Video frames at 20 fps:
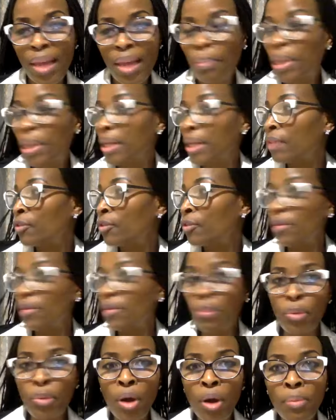But if you have
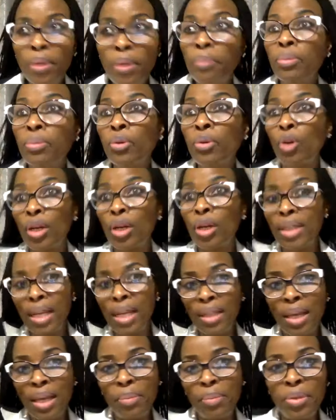a problem,
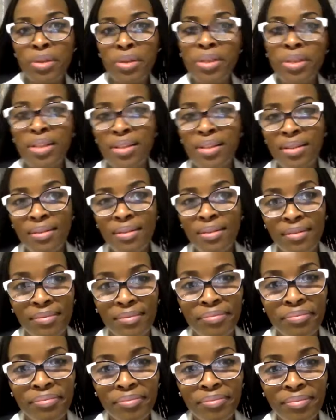contact that person,
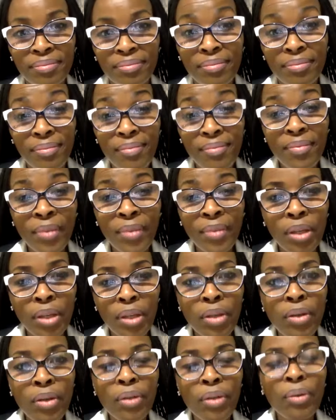
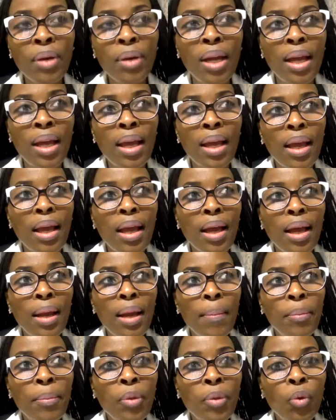you know,
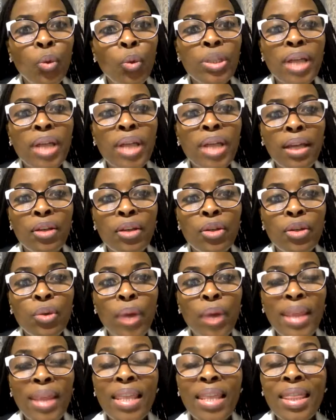um, which I can
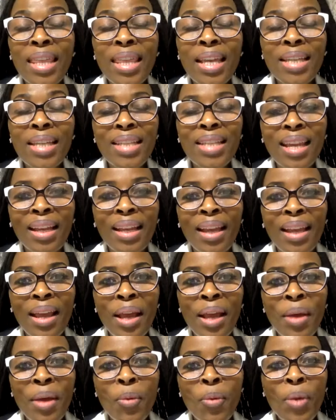do. And the thing is that
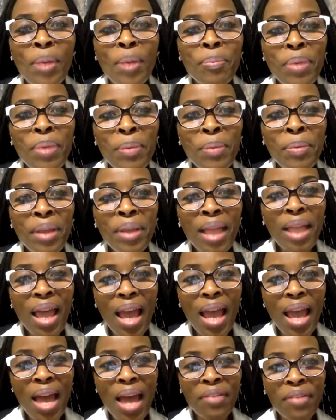when people
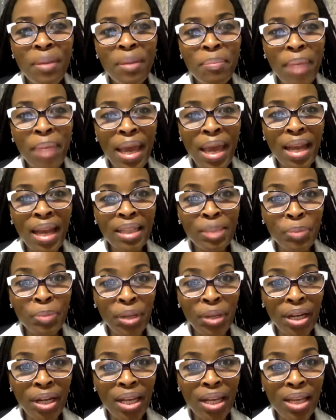have a bad
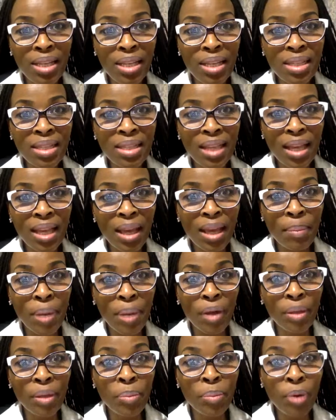experience
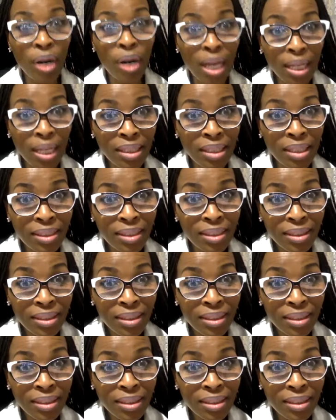about a product,